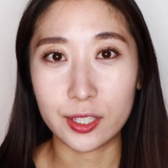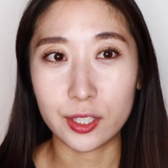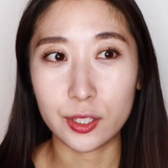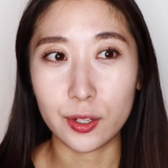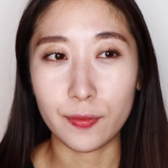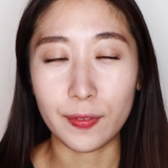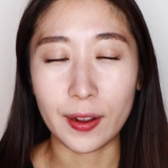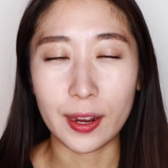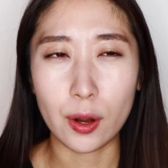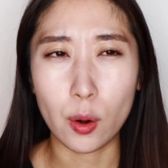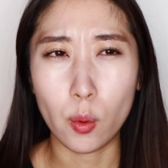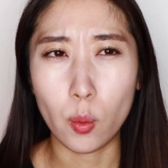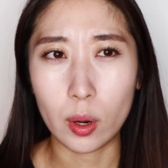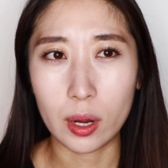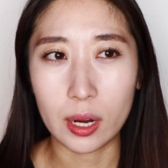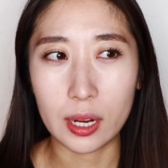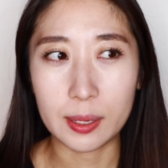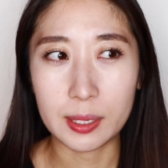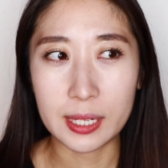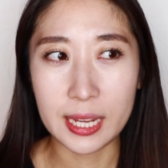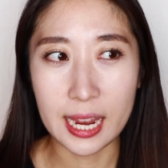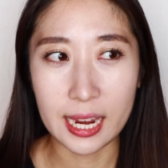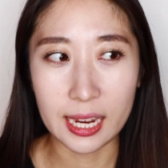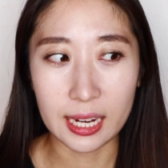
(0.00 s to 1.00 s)
So if I don't want to
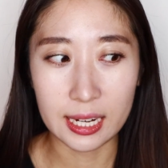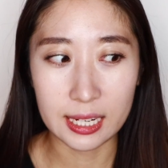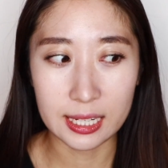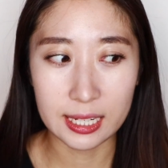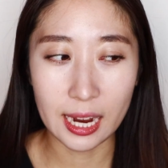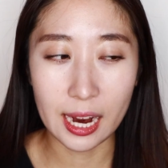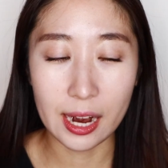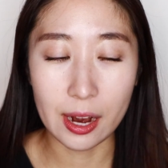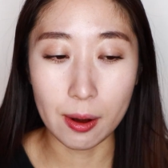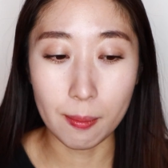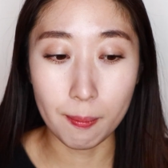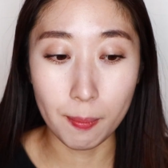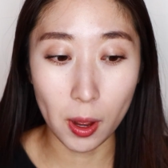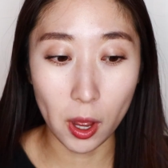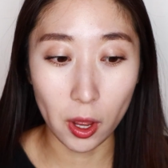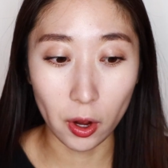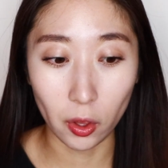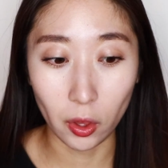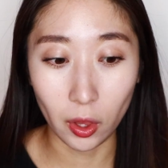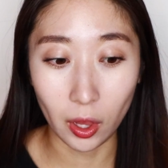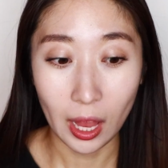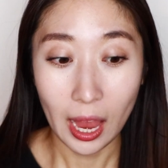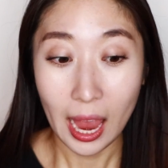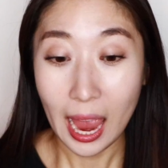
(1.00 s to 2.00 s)
take an entire
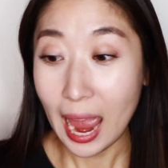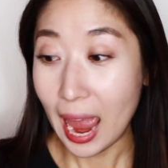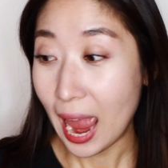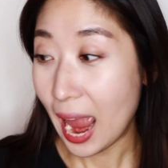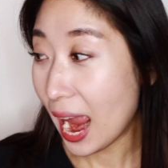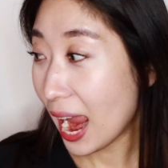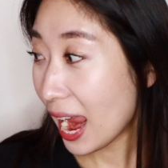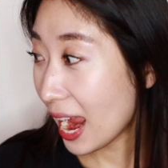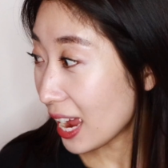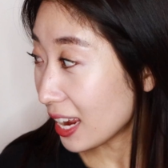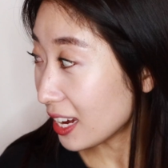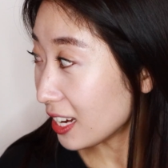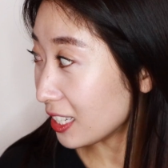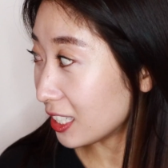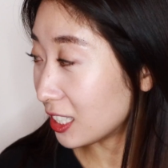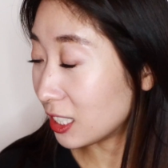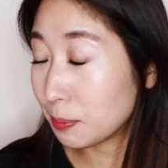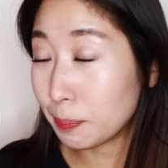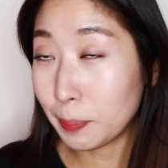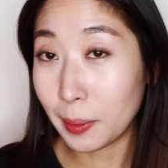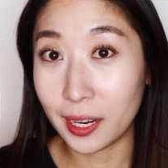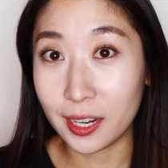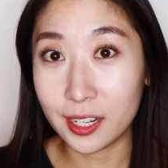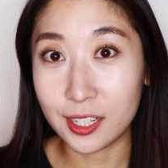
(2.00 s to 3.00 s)
bottle and a
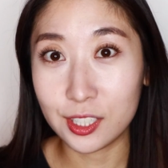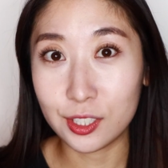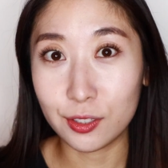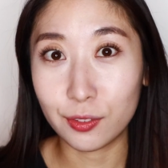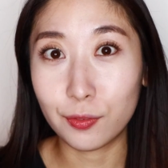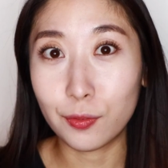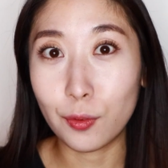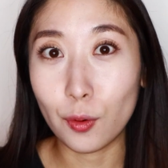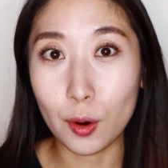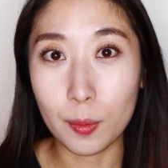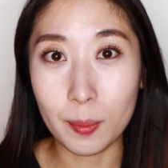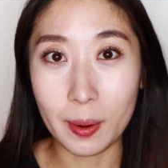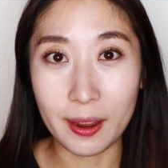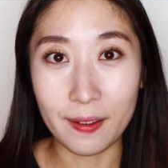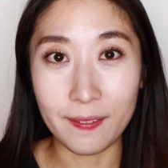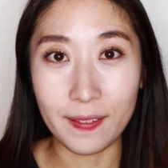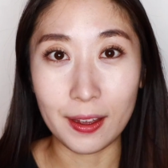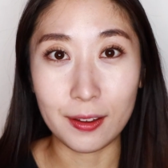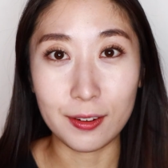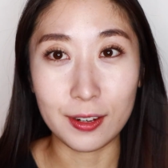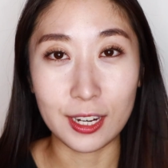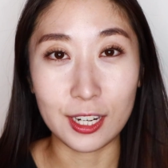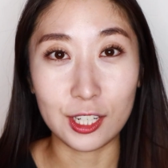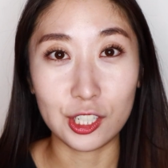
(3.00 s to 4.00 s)
sponge for my
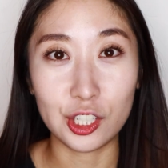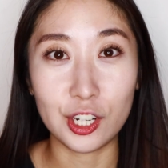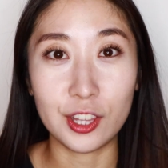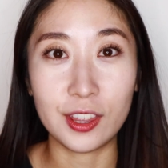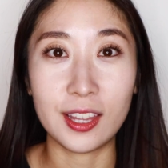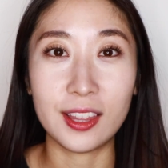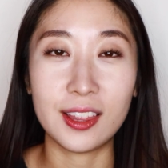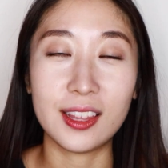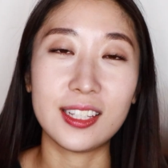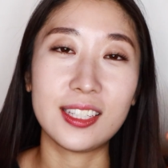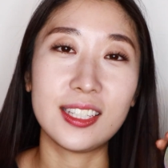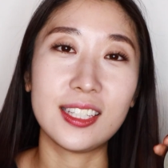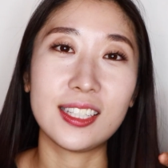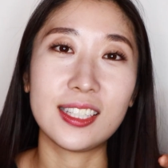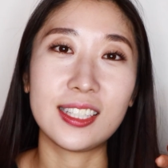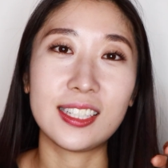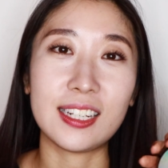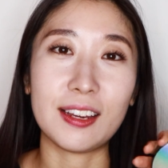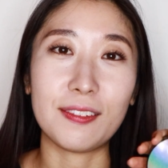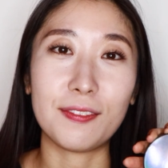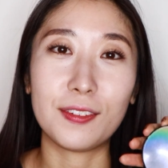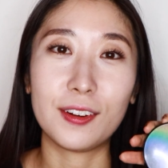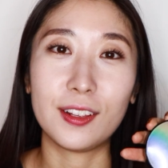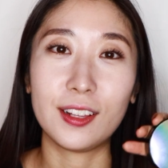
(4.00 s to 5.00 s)
foundation, then this is
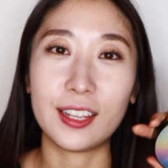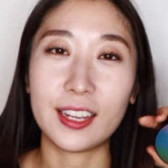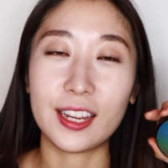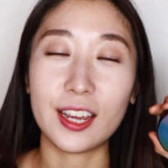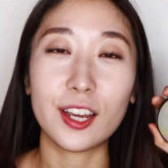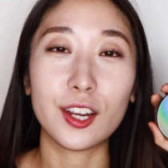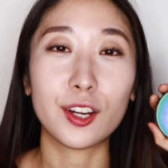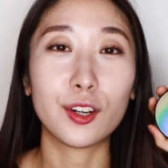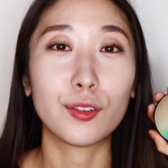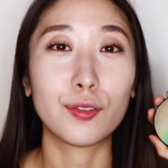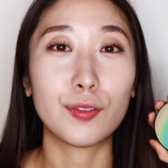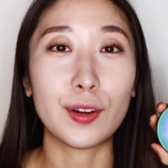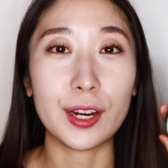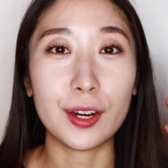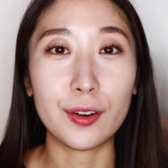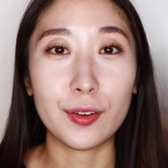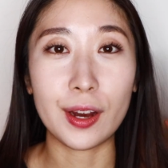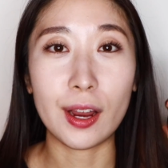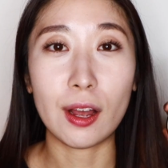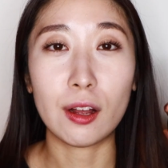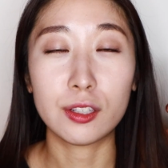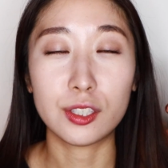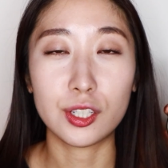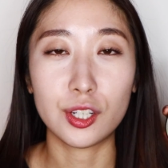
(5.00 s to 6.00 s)
definitely a great
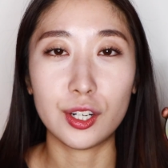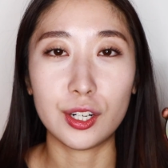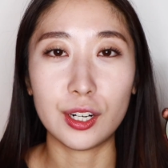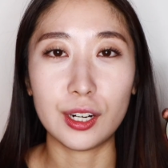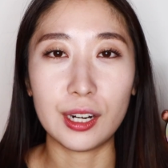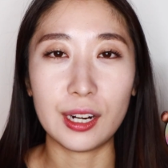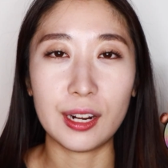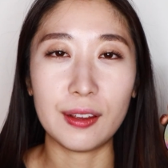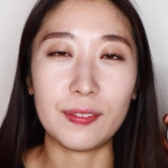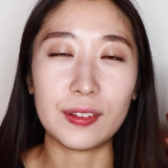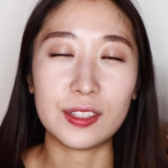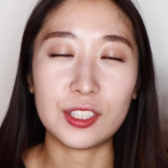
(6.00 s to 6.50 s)
alternative.